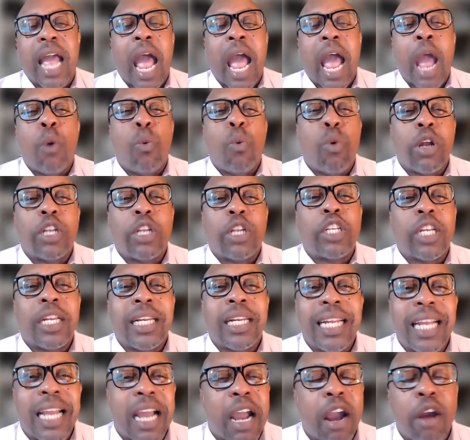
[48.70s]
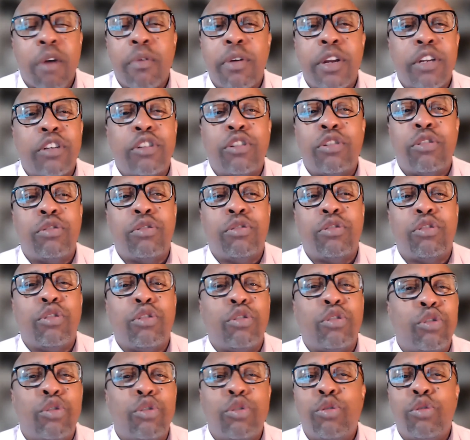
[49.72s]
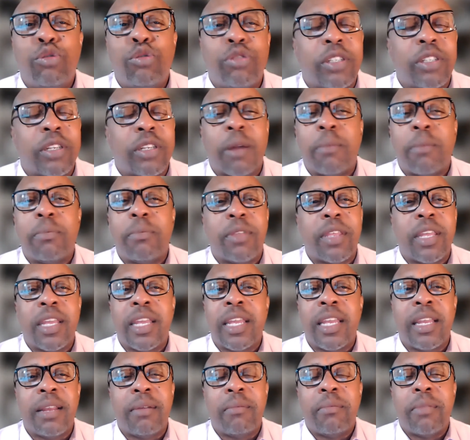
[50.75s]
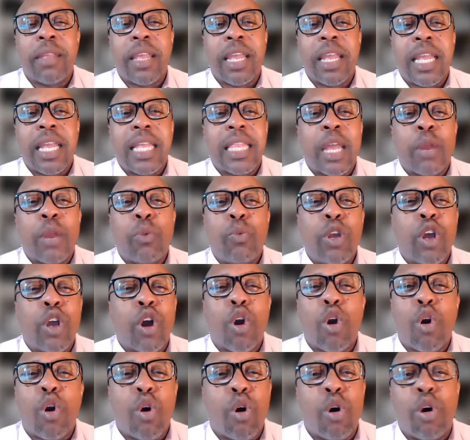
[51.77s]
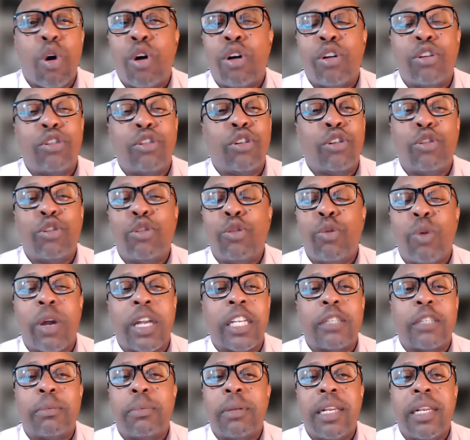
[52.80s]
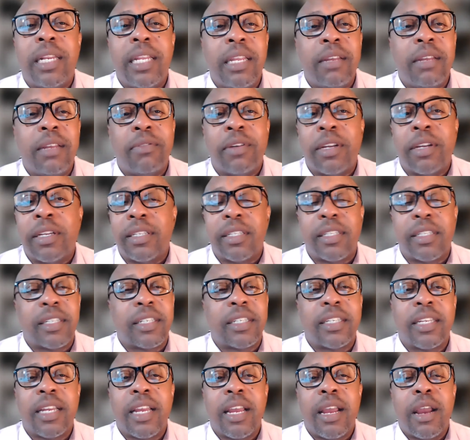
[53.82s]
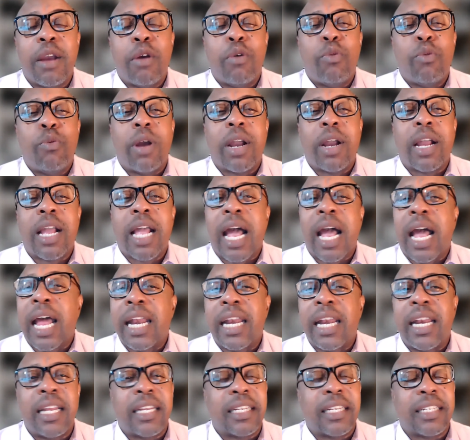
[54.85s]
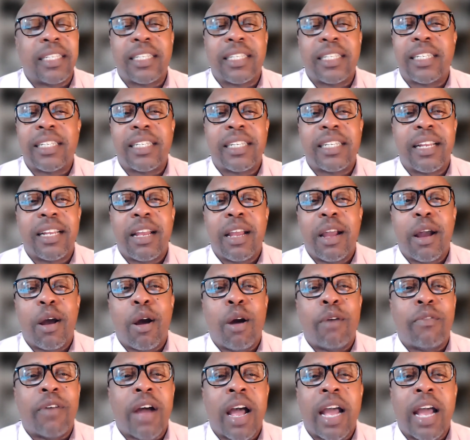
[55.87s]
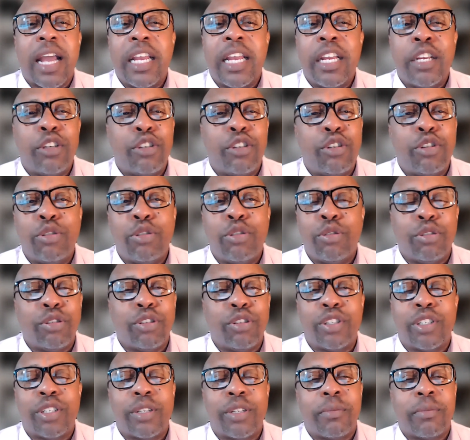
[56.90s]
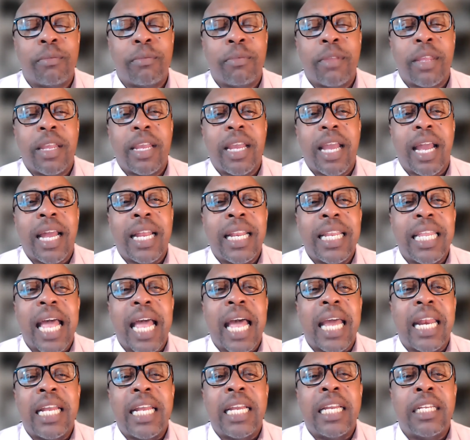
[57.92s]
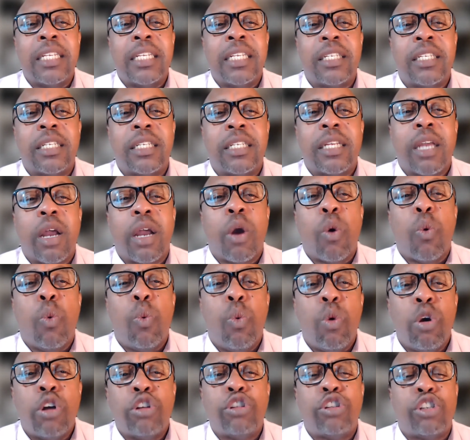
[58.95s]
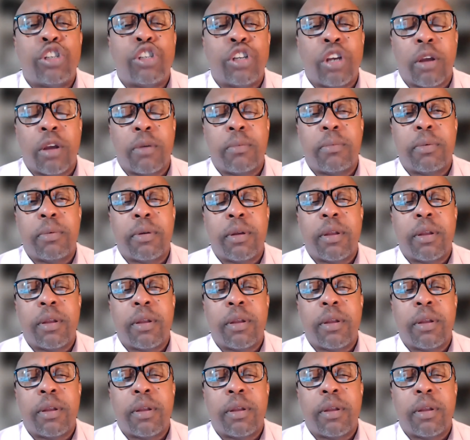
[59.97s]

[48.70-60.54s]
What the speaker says: I want to encourage you to do something that we are called to do as believers, regardless of our issues, and that is worship.